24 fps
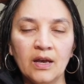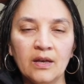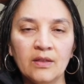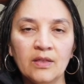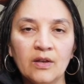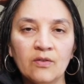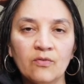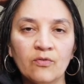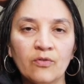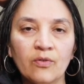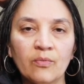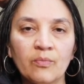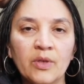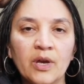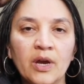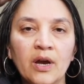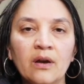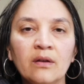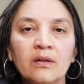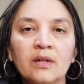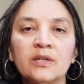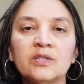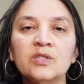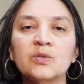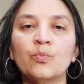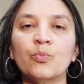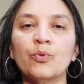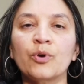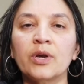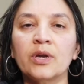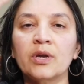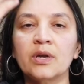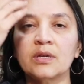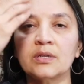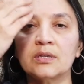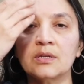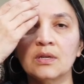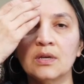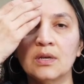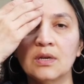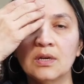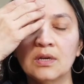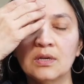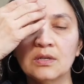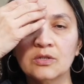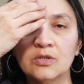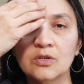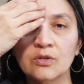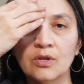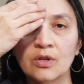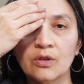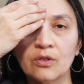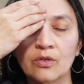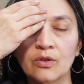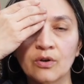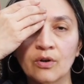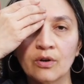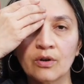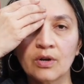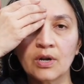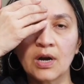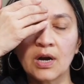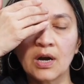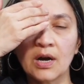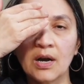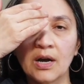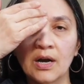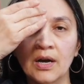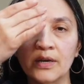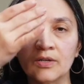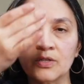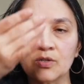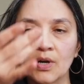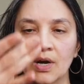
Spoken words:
And then from there, let's bring it to the third eye.